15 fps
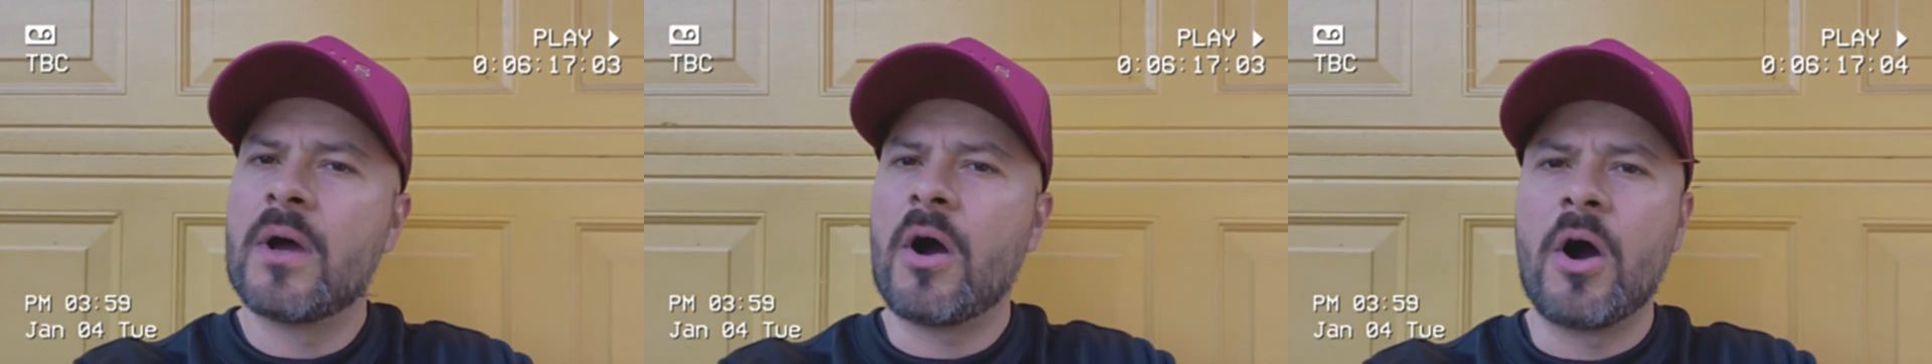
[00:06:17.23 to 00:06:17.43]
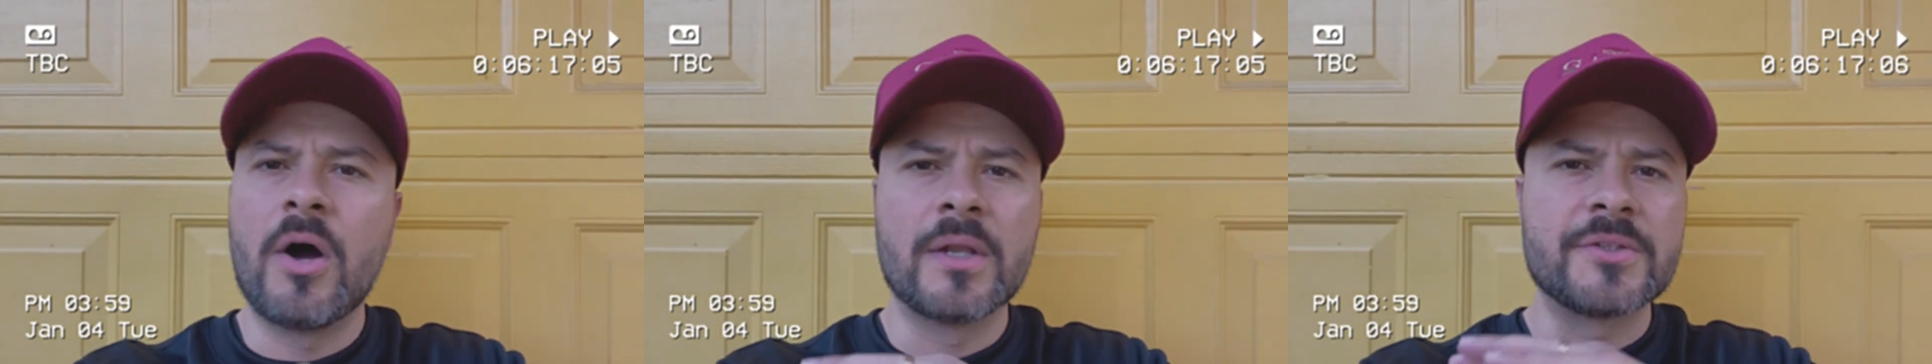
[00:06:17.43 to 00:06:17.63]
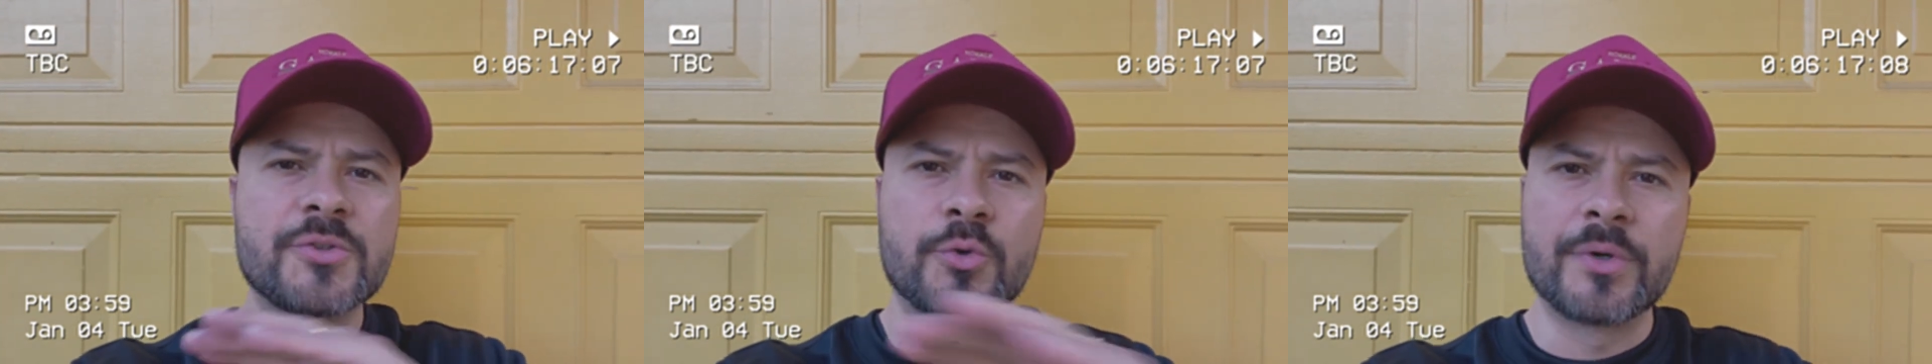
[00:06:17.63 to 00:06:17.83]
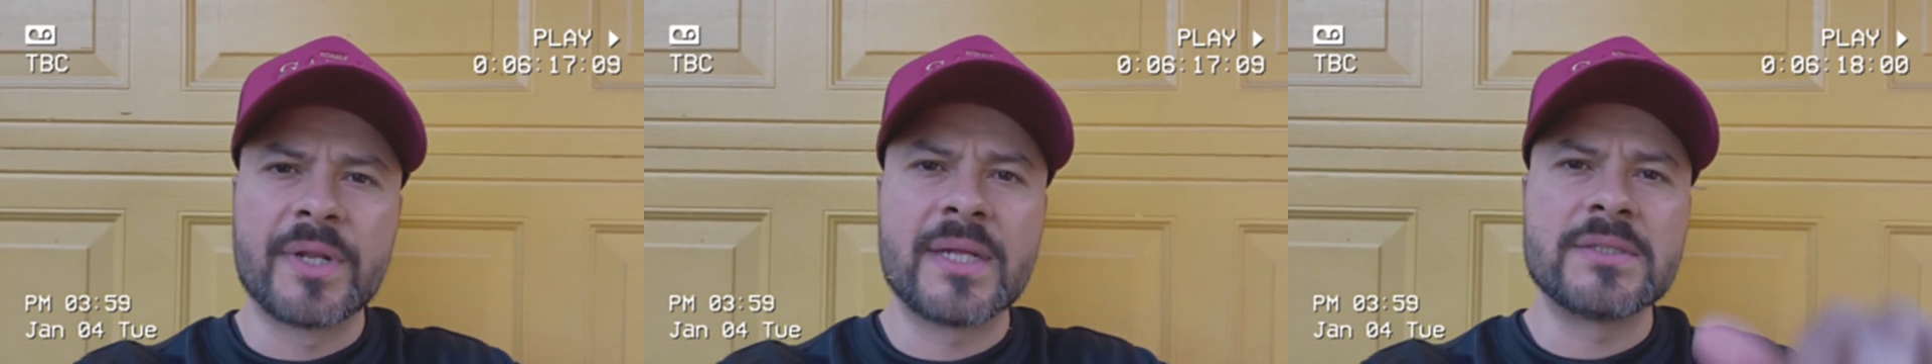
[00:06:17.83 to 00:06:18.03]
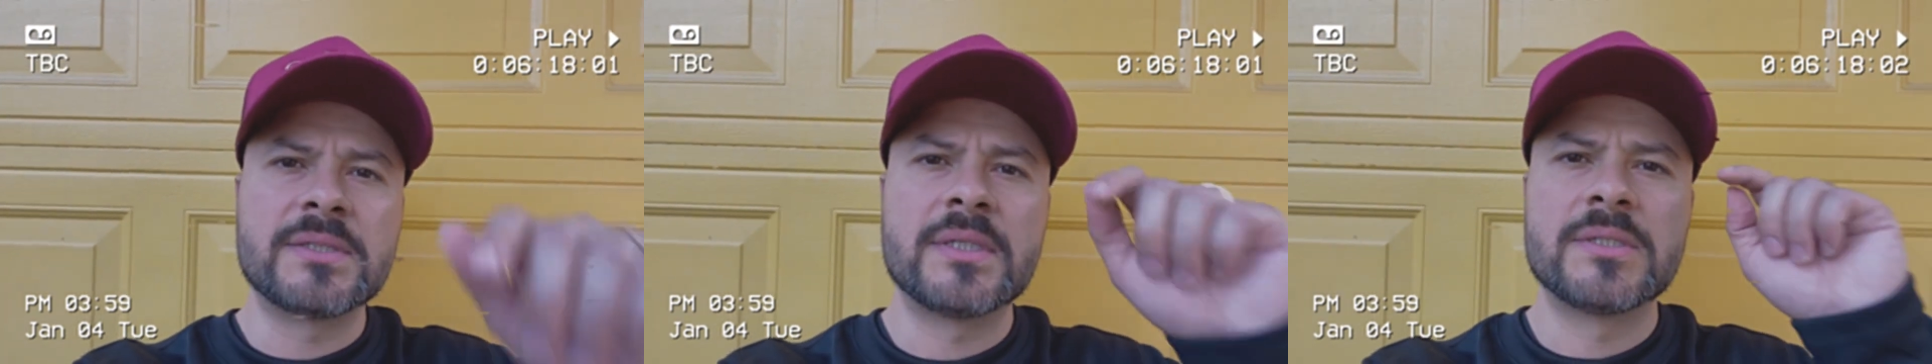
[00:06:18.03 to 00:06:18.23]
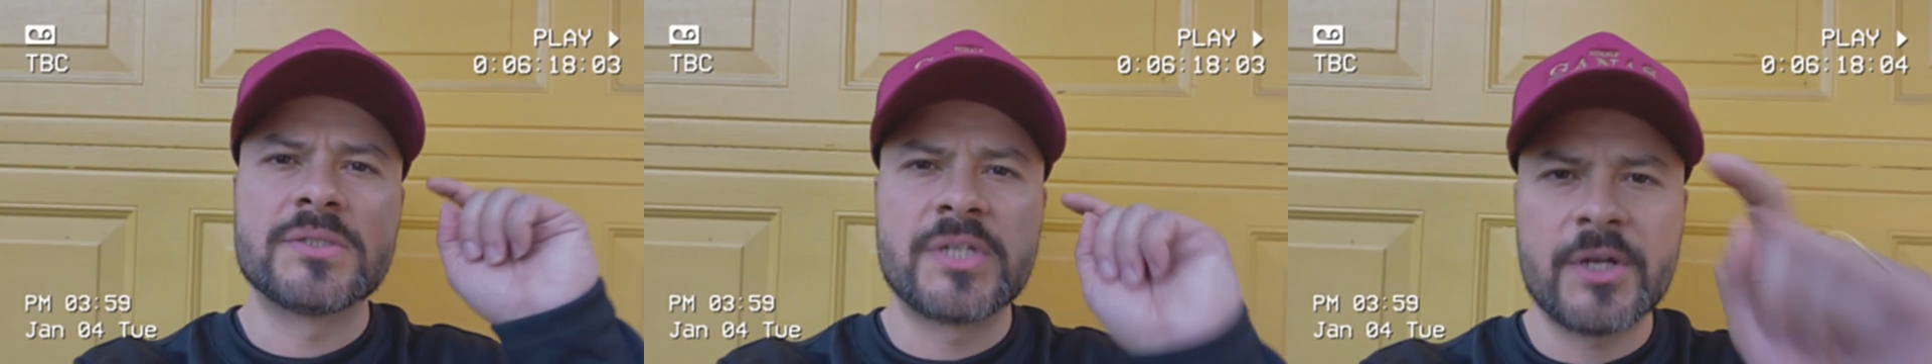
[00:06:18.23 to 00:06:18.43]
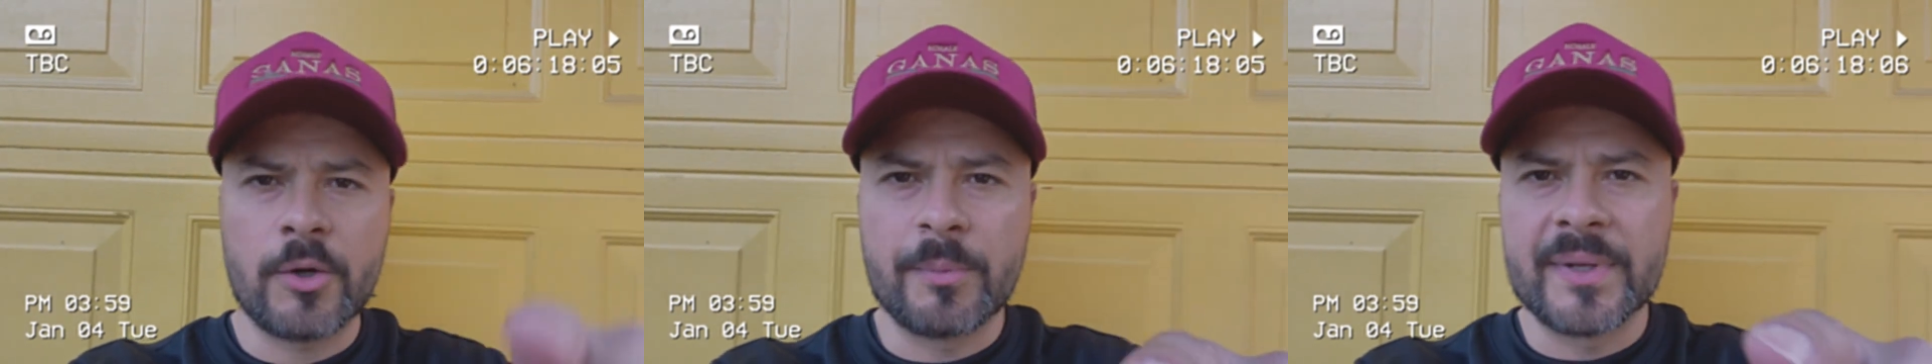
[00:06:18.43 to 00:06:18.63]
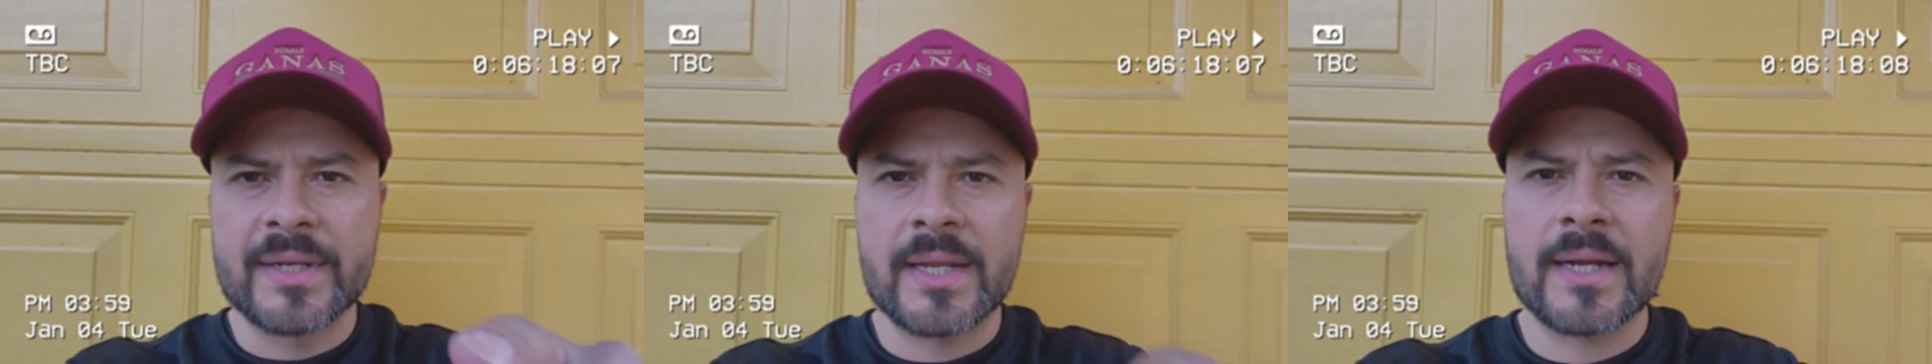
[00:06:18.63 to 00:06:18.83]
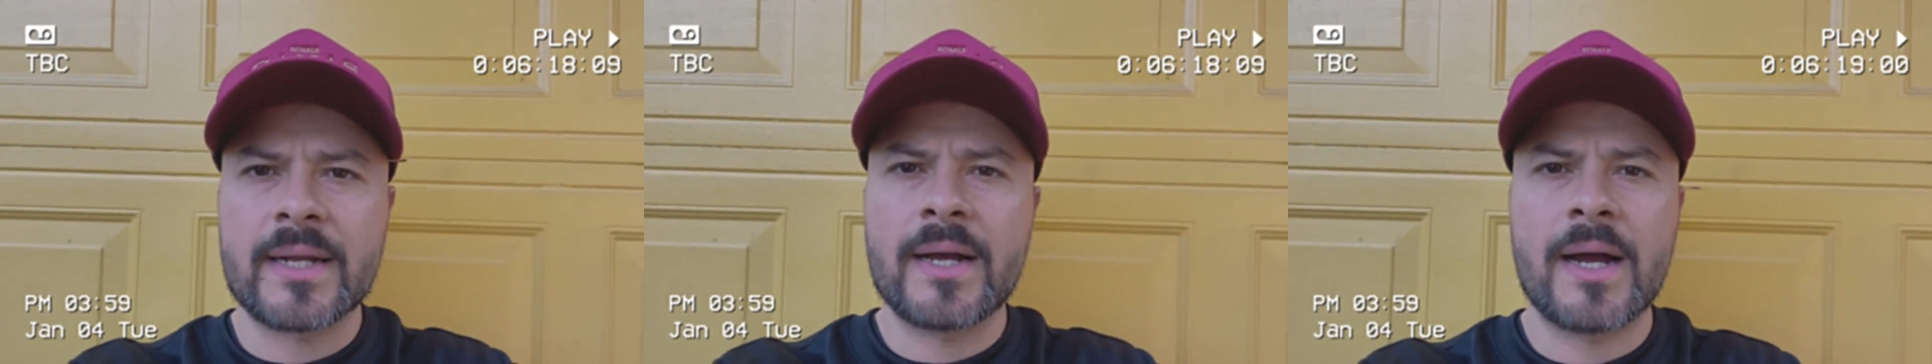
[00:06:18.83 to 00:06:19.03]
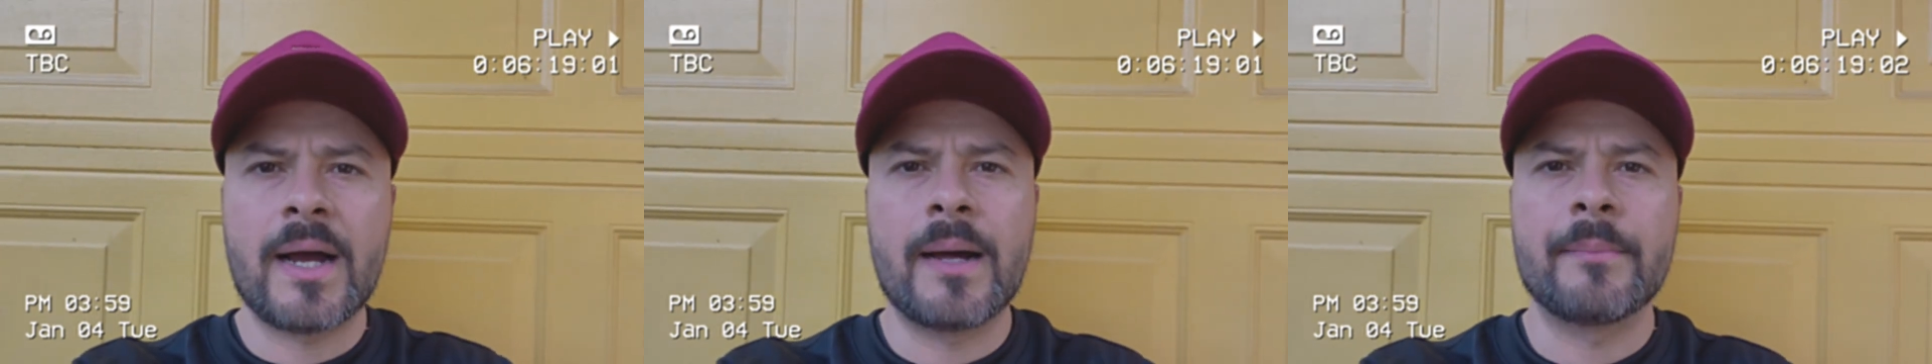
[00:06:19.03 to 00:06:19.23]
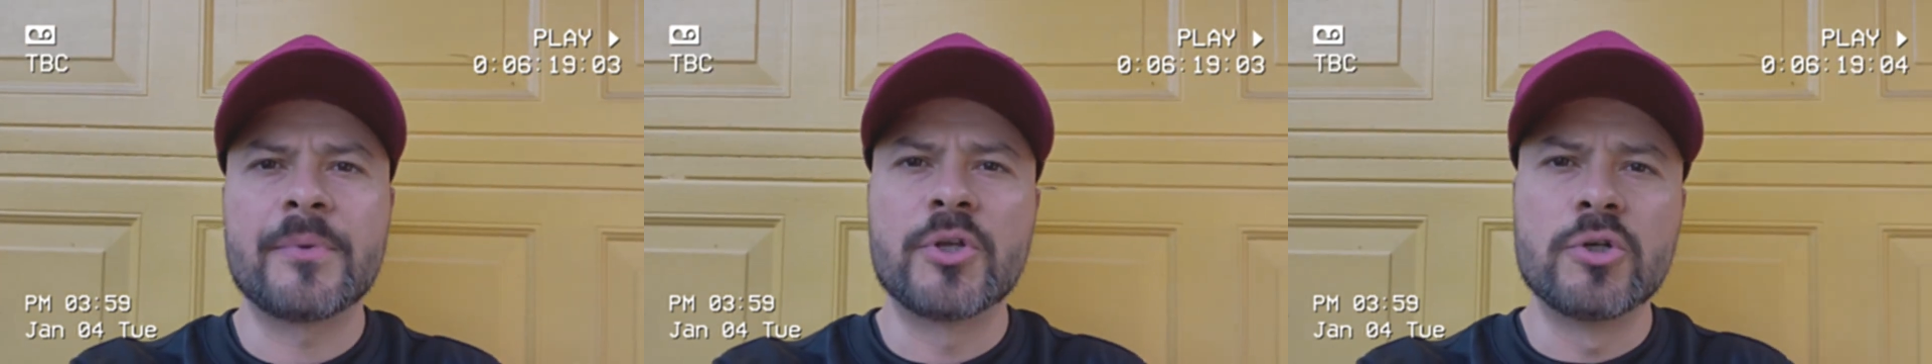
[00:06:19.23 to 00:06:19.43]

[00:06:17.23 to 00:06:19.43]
All the tour dates, chingobling.com.